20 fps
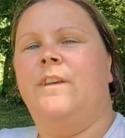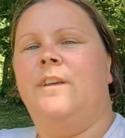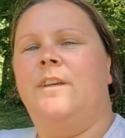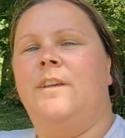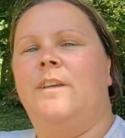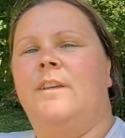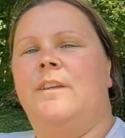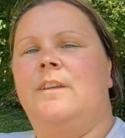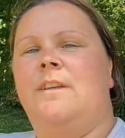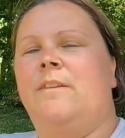
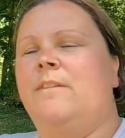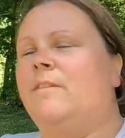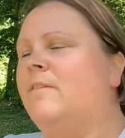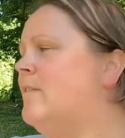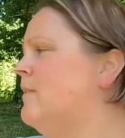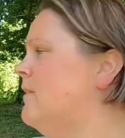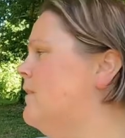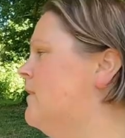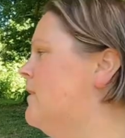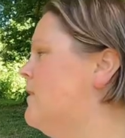69
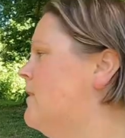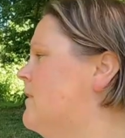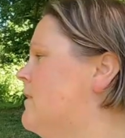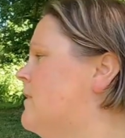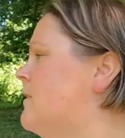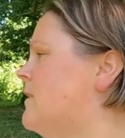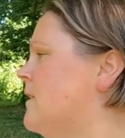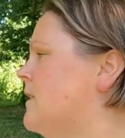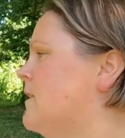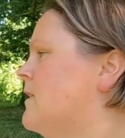euro,
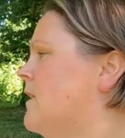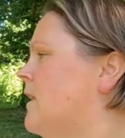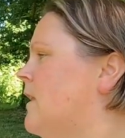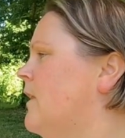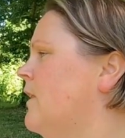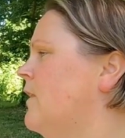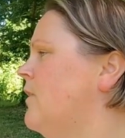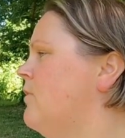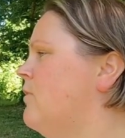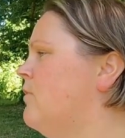yeah.
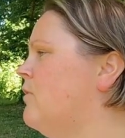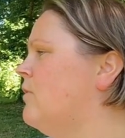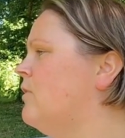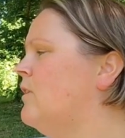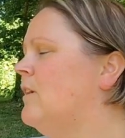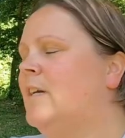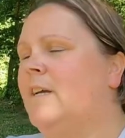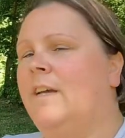69 euro.